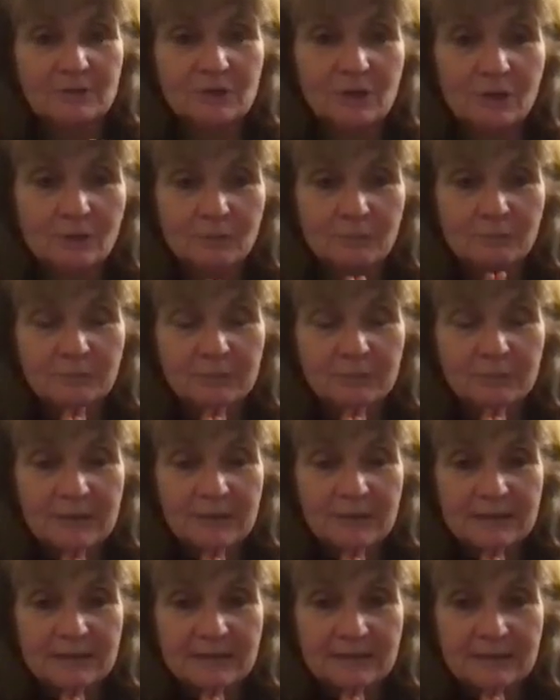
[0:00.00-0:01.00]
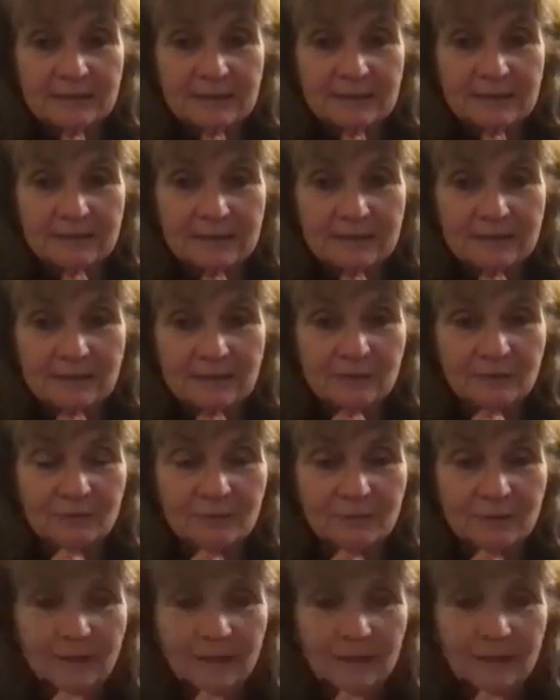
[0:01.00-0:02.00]
so please
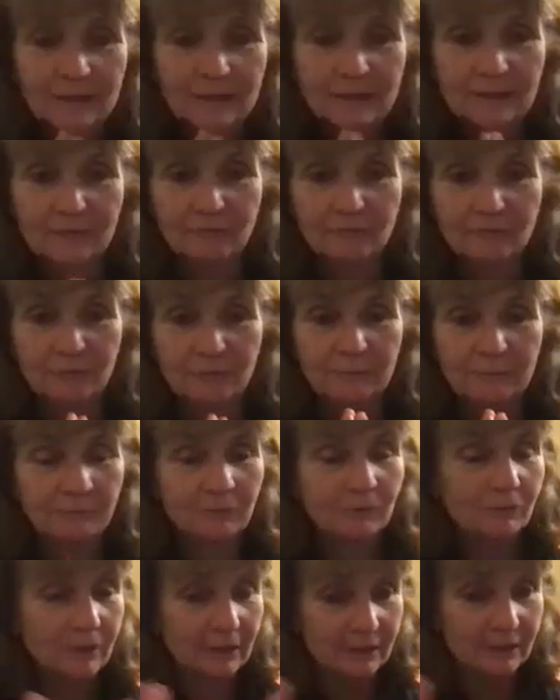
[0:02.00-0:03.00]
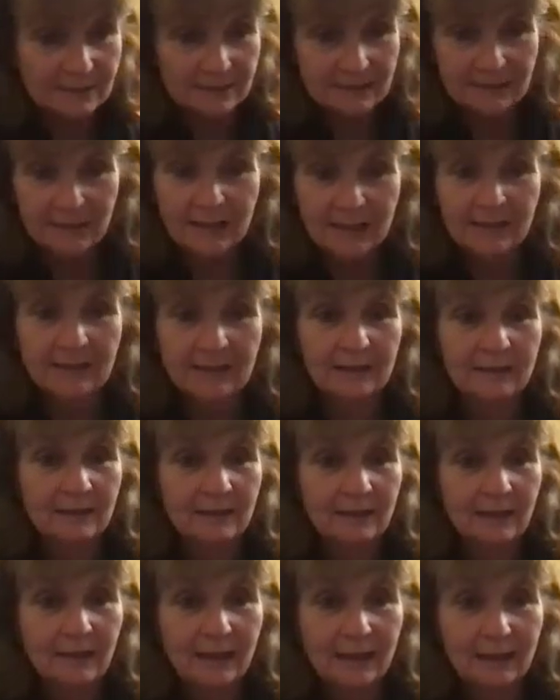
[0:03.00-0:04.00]
continue. And if people can stay,
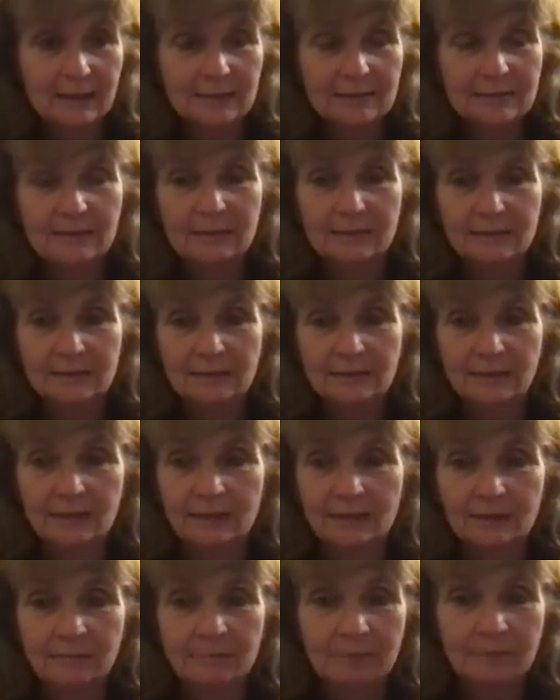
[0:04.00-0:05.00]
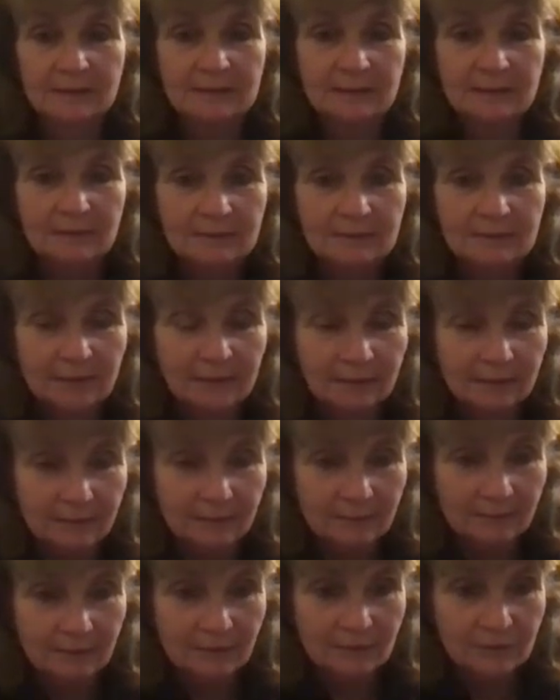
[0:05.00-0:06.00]
excellent. It sounds like
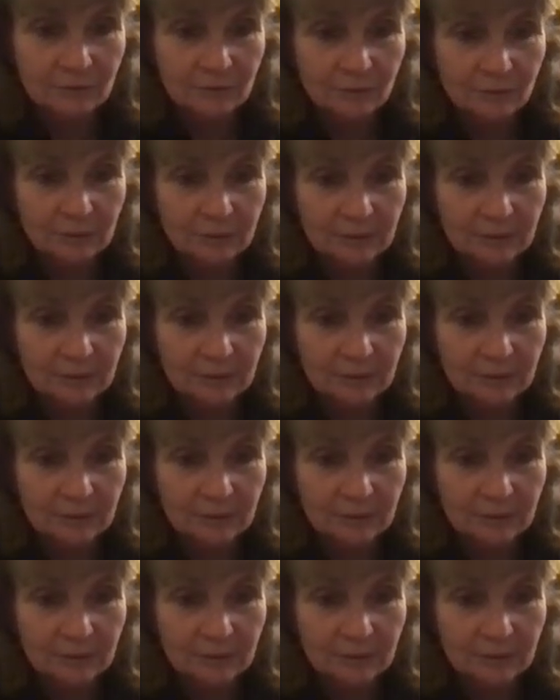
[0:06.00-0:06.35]
there's a